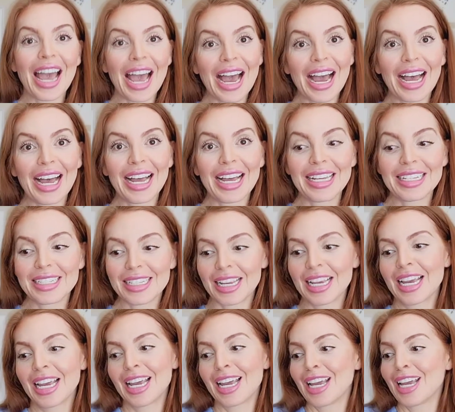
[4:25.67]
as
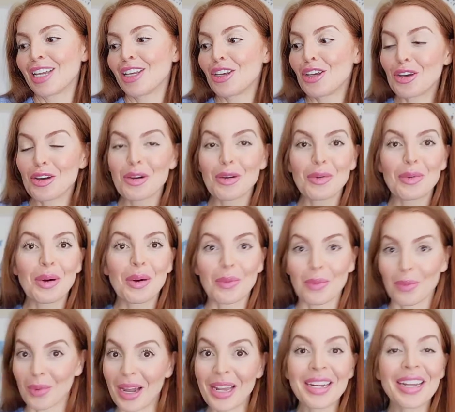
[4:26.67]
you
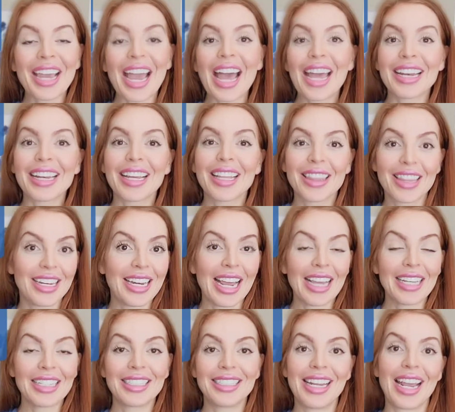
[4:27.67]
run again the
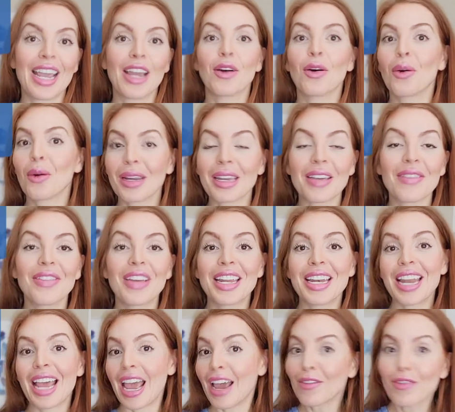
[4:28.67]
next day or
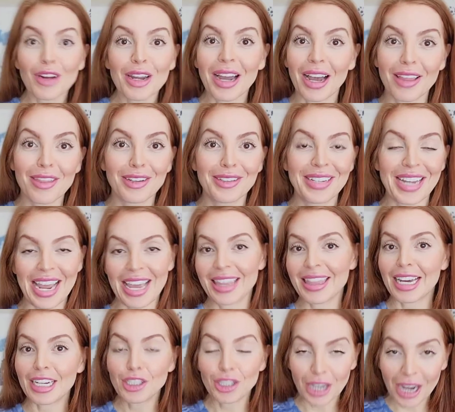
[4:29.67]
even every other day.
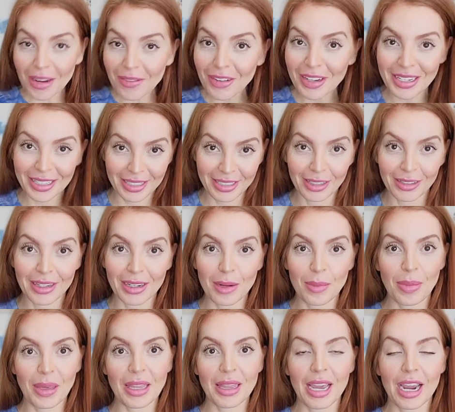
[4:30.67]
That chafing is still going to
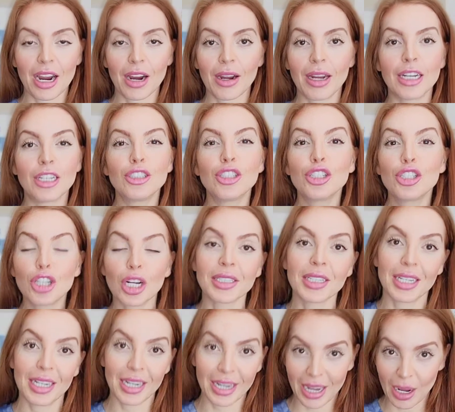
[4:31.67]
be there, and it's
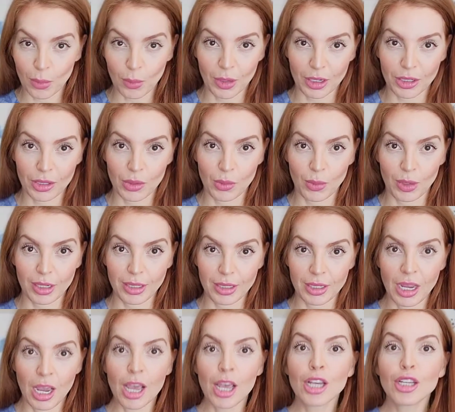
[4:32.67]
just going to get worse and worse.
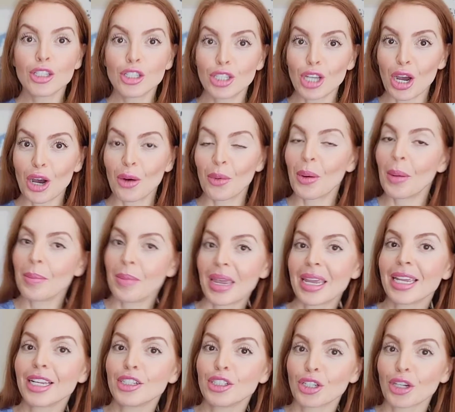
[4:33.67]
So
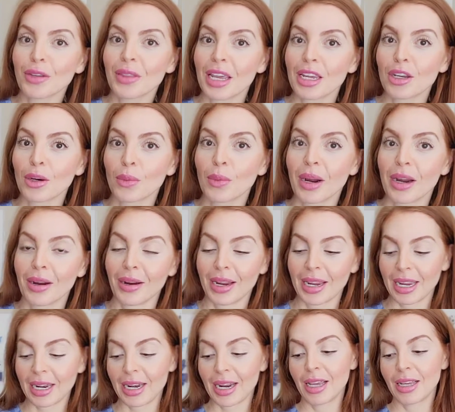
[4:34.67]
making sure that you're
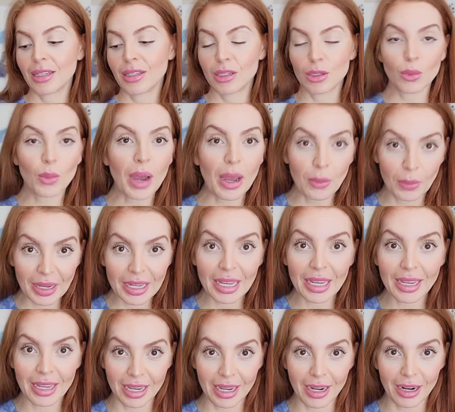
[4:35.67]
wearing sweat
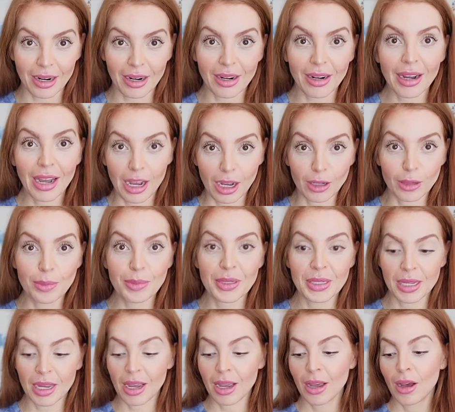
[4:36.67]
wicking gear helps.
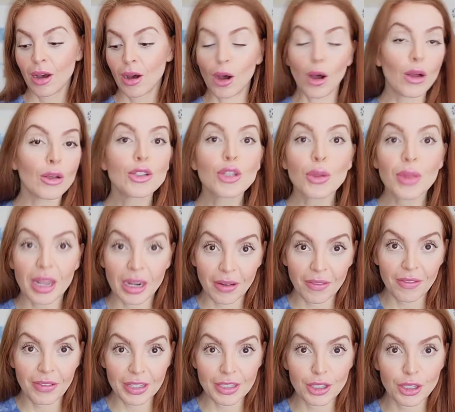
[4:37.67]
Also that it
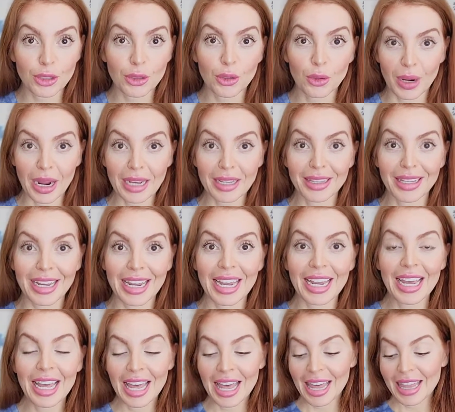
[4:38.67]
fits you
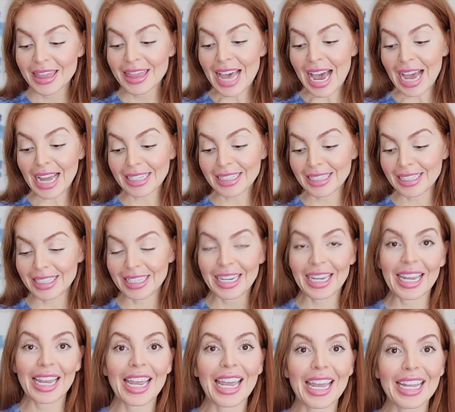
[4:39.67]
correctly, that
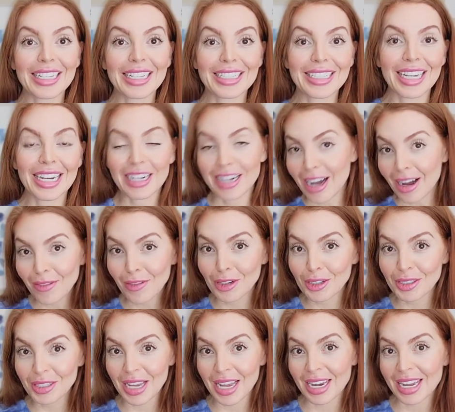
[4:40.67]
it
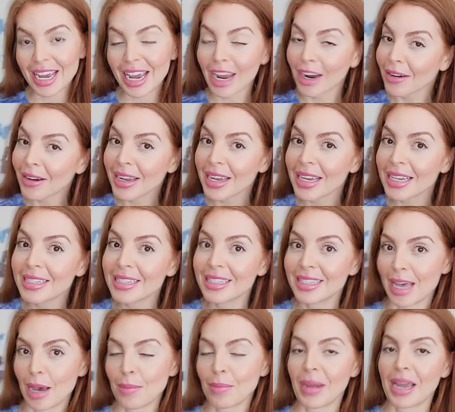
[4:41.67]
covers any areas
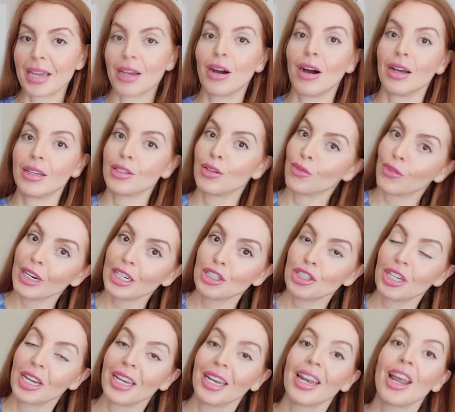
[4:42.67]
that might cause
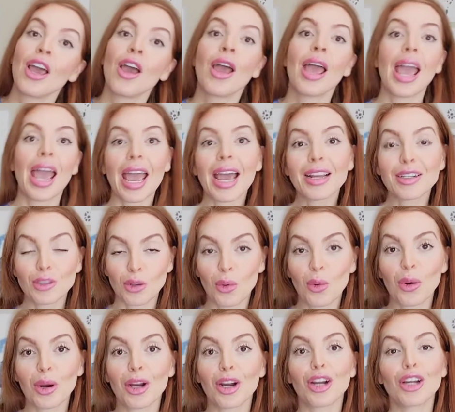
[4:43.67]
friction, and
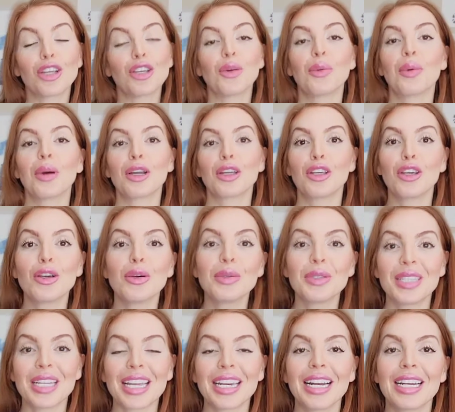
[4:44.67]
or you are
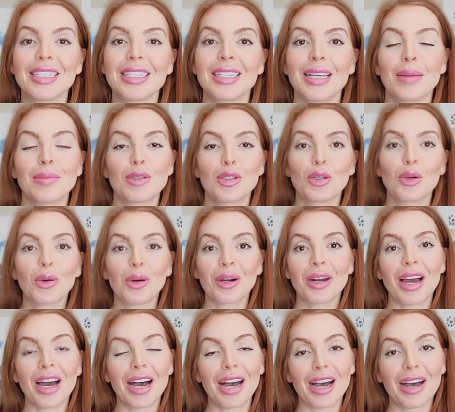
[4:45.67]
using some sort
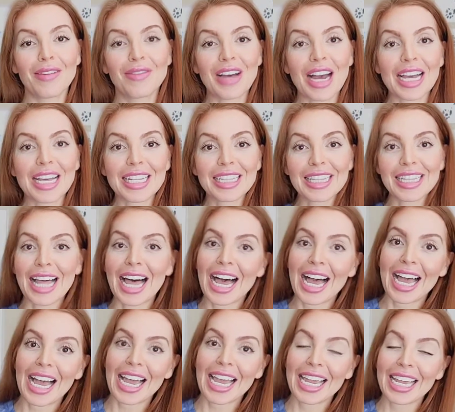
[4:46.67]
of
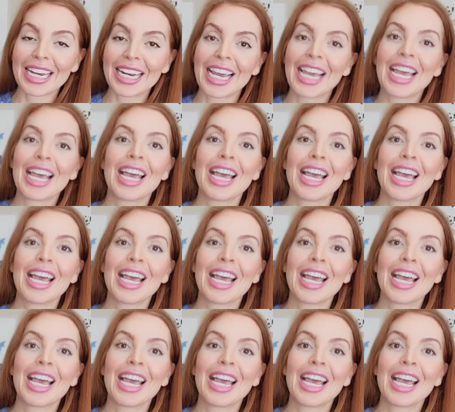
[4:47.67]
glide